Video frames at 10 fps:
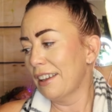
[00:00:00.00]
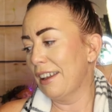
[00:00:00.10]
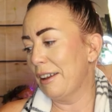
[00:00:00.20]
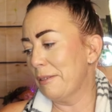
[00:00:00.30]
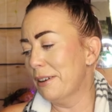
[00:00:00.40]

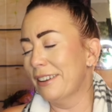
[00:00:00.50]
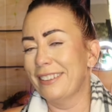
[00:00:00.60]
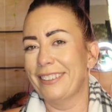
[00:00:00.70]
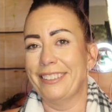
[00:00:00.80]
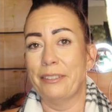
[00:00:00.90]

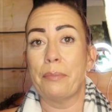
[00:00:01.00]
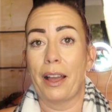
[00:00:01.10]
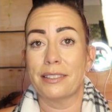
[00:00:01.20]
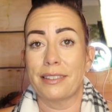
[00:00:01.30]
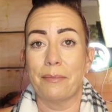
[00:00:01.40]

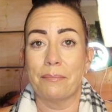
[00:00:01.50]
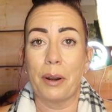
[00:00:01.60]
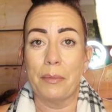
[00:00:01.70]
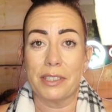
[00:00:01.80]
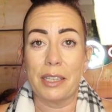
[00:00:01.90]
I
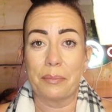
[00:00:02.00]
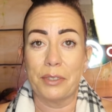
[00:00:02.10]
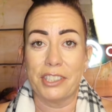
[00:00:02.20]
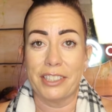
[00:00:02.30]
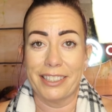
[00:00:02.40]
promise he
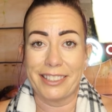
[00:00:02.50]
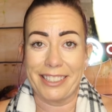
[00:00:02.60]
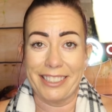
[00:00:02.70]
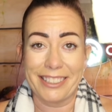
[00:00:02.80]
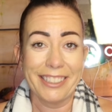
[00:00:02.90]
appreciates
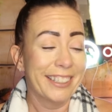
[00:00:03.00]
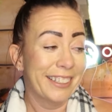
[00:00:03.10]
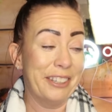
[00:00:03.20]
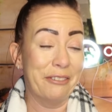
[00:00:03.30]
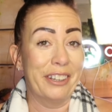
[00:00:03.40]
it.
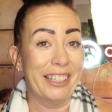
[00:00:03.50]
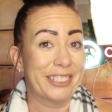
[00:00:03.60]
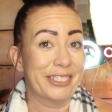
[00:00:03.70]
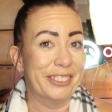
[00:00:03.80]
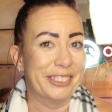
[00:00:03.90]
He really
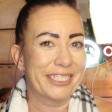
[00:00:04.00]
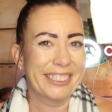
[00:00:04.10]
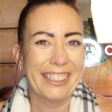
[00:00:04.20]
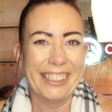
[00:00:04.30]
does.